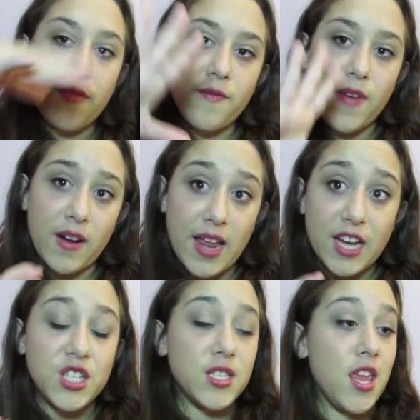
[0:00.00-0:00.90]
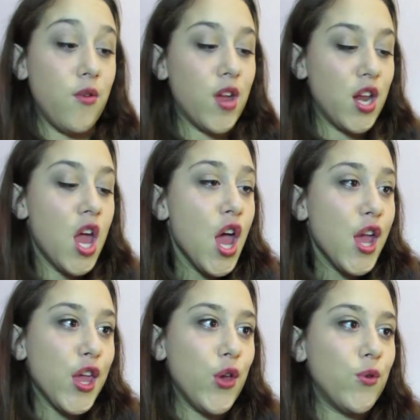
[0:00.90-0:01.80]
variations that you can
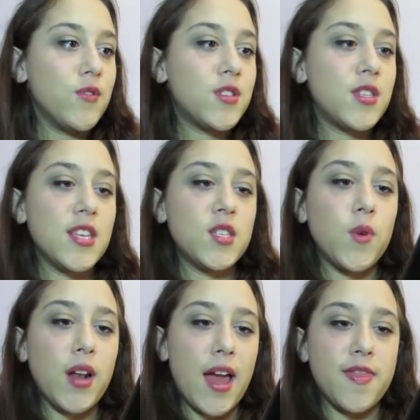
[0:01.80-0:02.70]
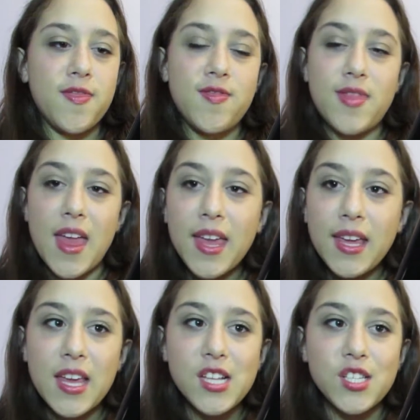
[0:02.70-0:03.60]
use. This one I
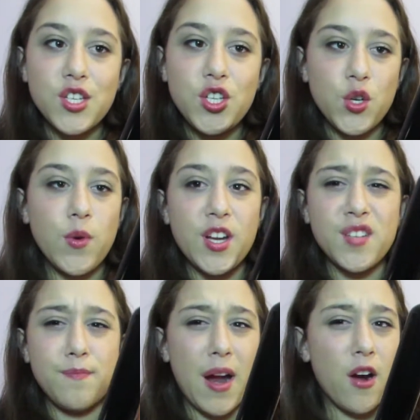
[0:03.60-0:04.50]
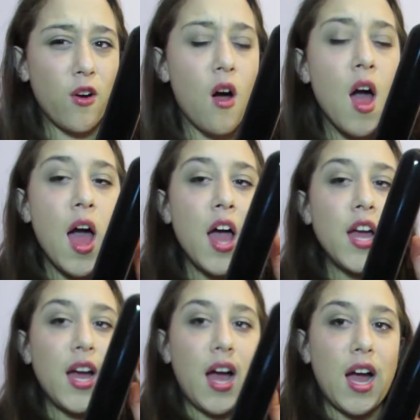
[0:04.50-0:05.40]
think is a 2-inch barrel.
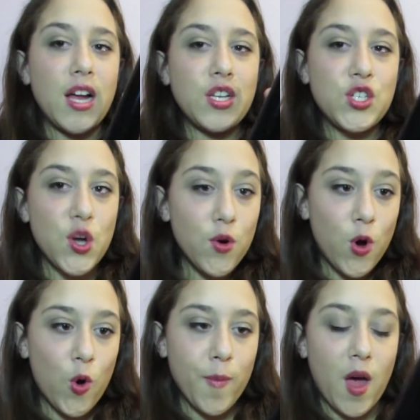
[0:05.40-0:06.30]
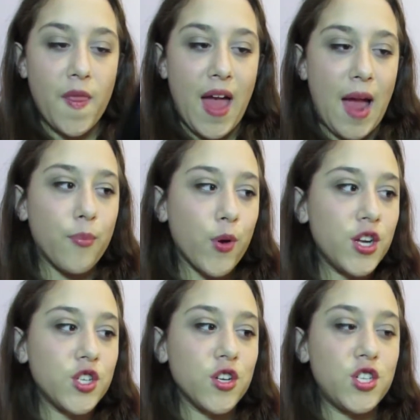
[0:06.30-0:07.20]
Don't quote me on that. I'm
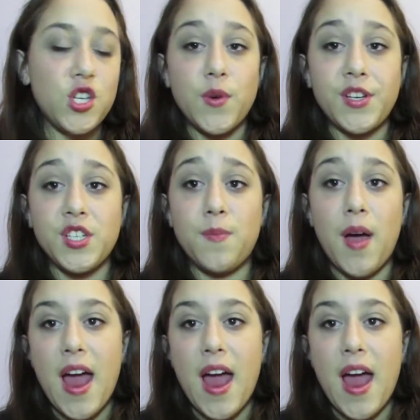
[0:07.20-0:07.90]
pretty sure it's 2 inches, but